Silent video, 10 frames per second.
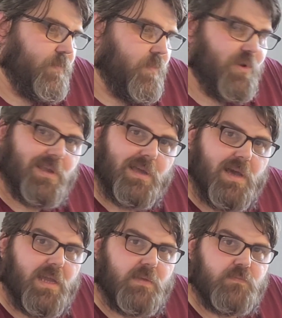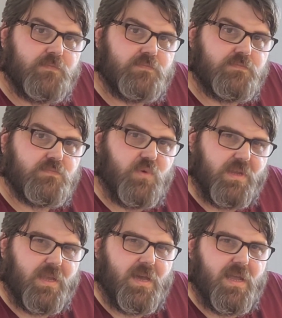What a guy.
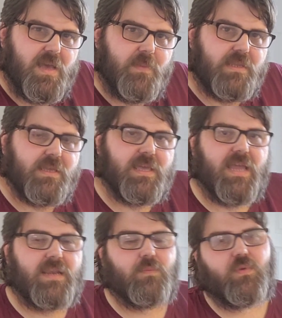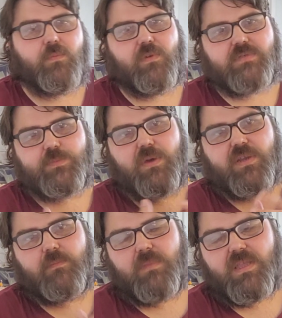What a guy. I mean, again, we've
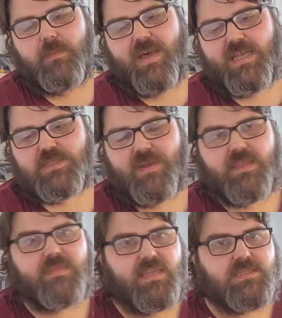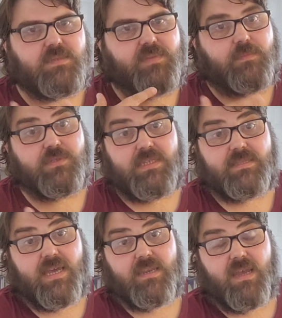spoken in the past about things that people
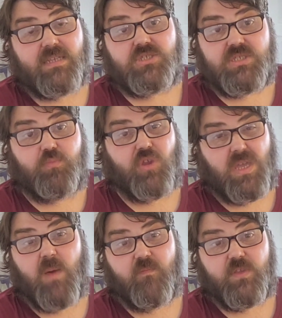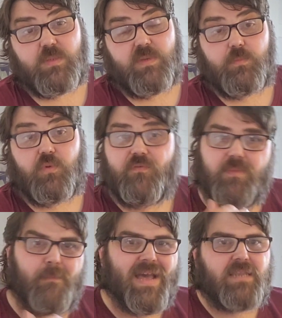did that night just to bring comfort to people,
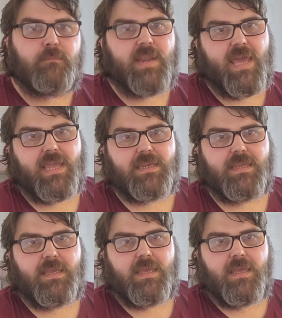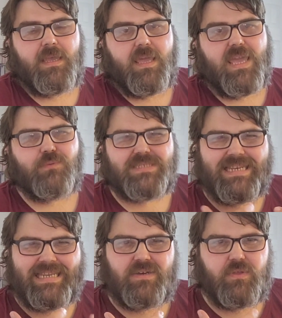from the band playing. It was a
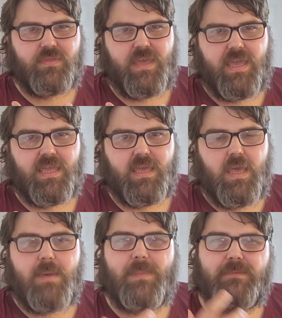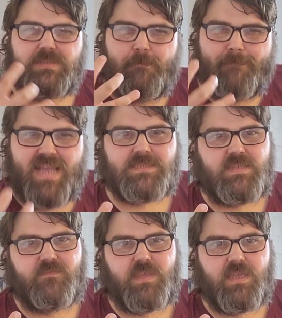little thing, but it was a
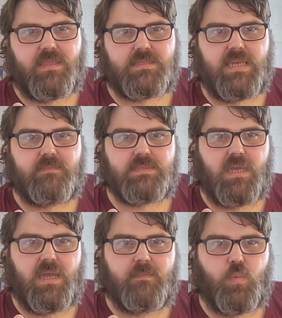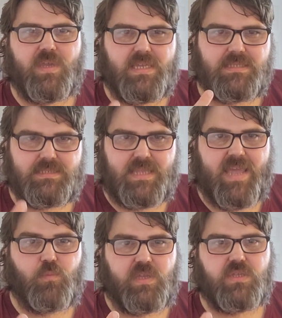massive thing at the same time. We can
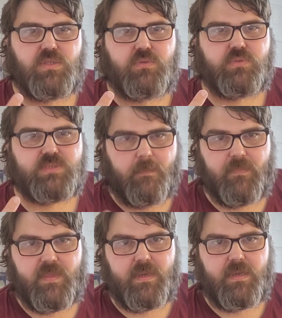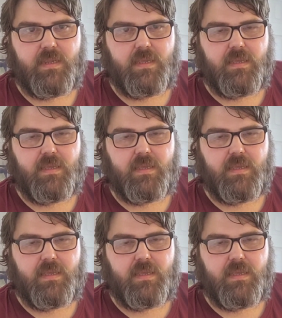stay and we can do something.